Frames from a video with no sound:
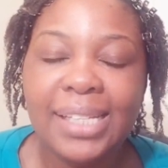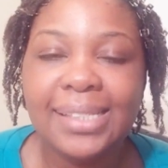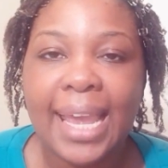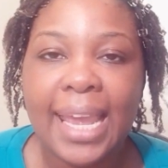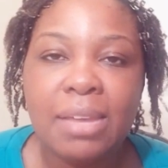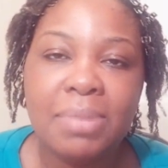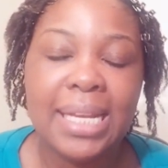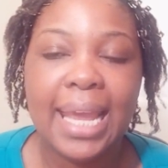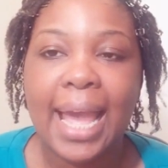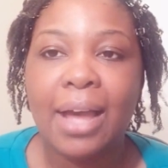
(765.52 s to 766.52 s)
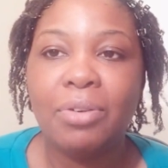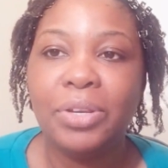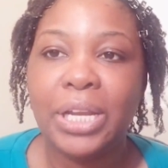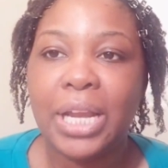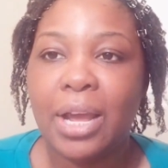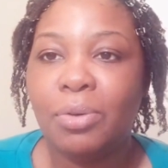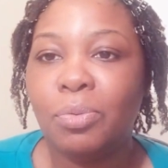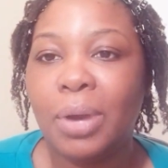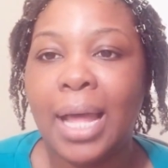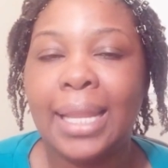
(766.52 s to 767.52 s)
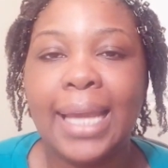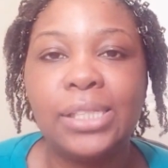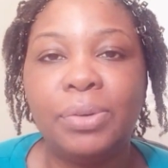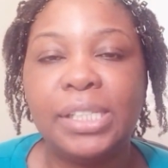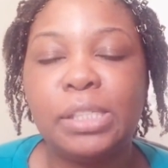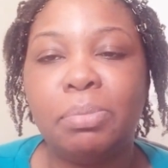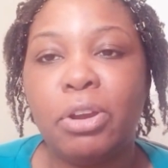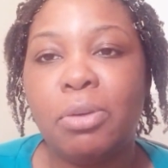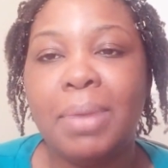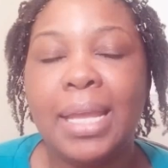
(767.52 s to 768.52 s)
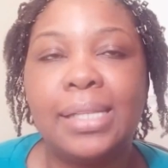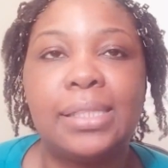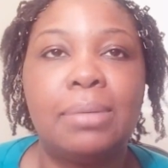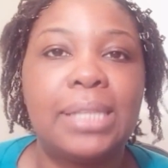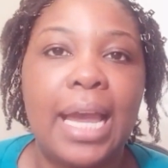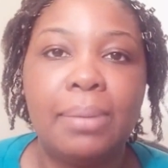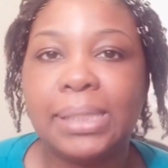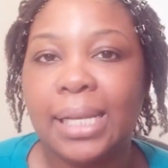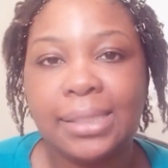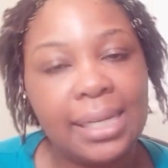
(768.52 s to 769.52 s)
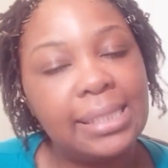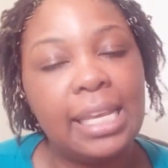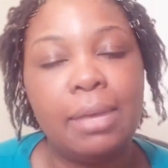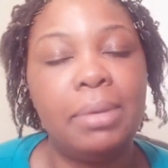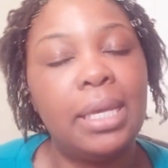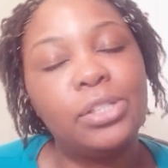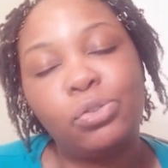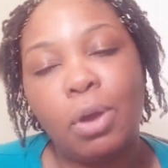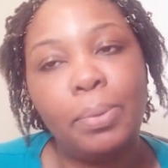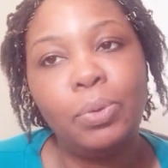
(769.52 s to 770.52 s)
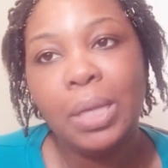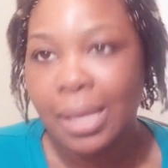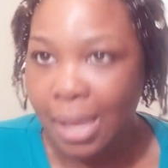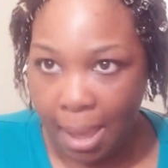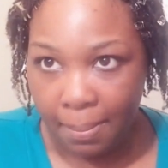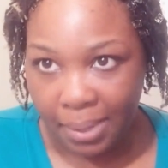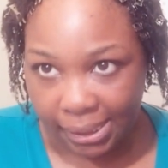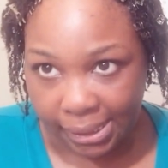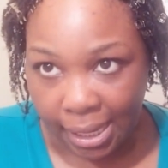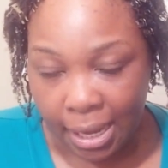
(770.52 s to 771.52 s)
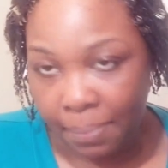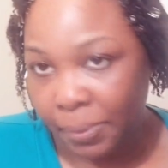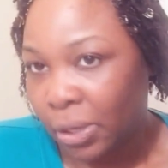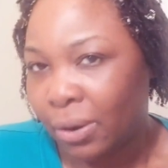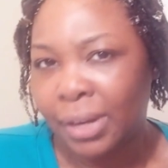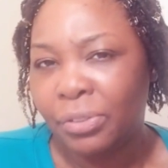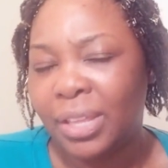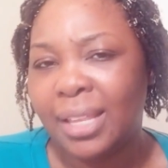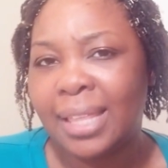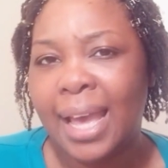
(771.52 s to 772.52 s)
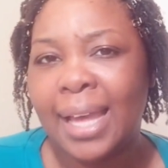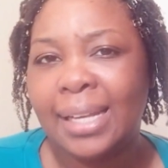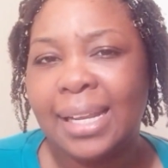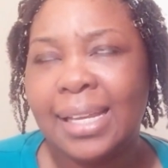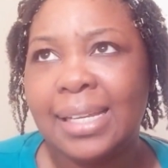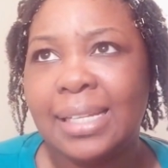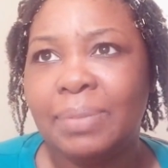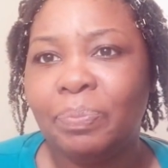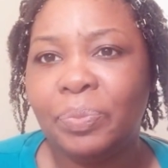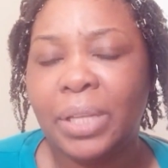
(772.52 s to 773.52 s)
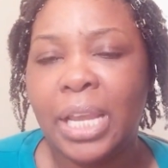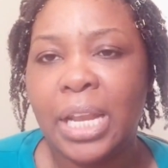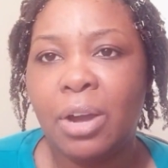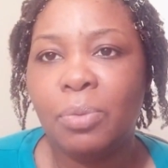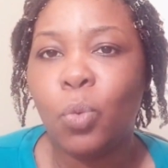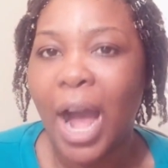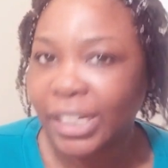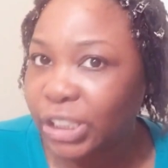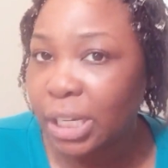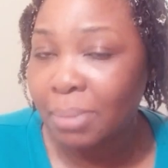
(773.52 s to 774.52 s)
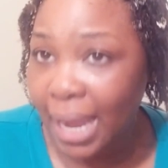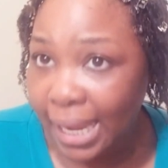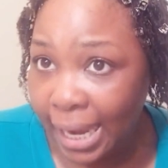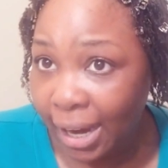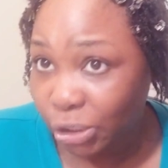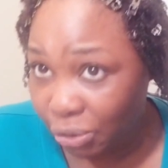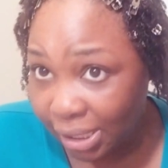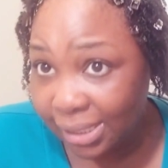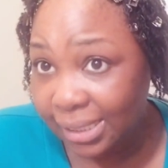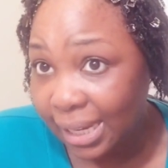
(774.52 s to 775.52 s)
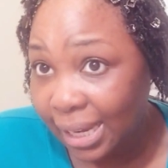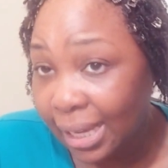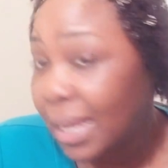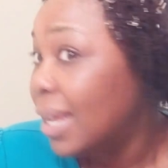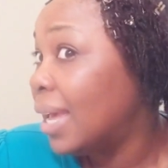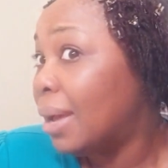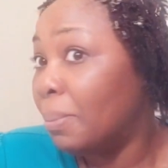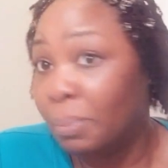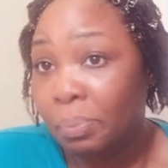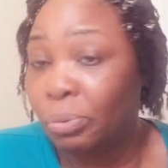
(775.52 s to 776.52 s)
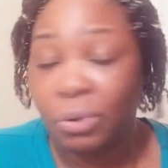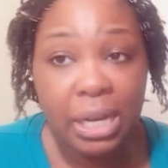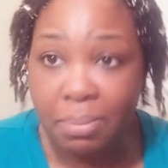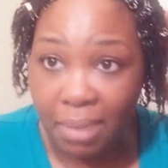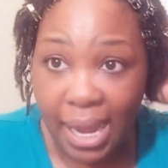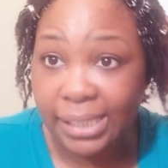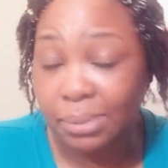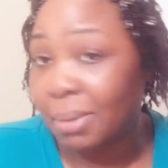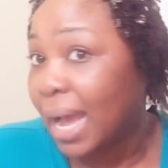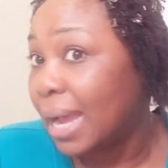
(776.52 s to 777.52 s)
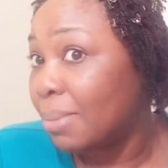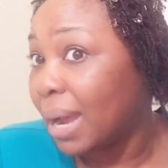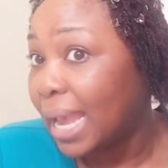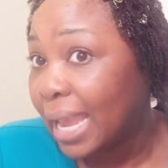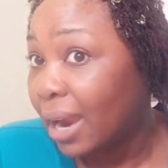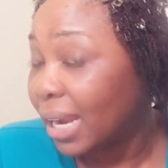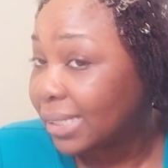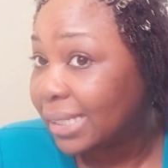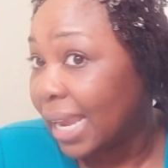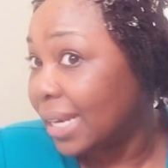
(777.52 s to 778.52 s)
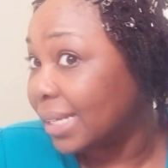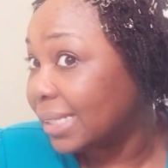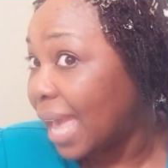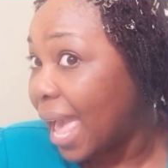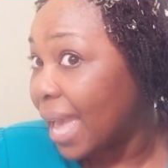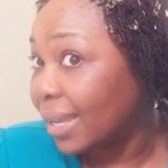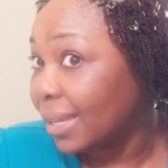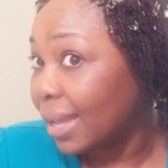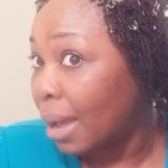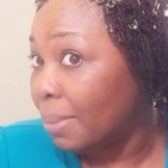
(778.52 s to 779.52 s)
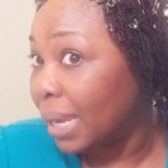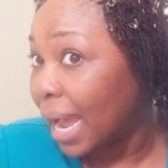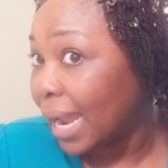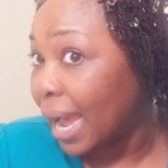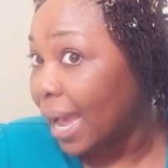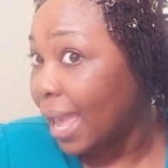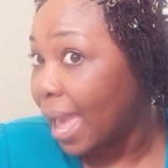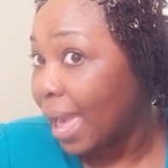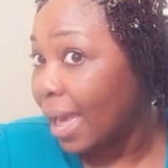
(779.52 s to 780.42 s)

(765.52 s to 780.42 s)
the same anyhow. You know, I like to experiment, and sometimes that does get me in trouble. But you know, I don't think that, you know, washing my hair, as you can see, pretty much my hair has stayed intact. I mean, I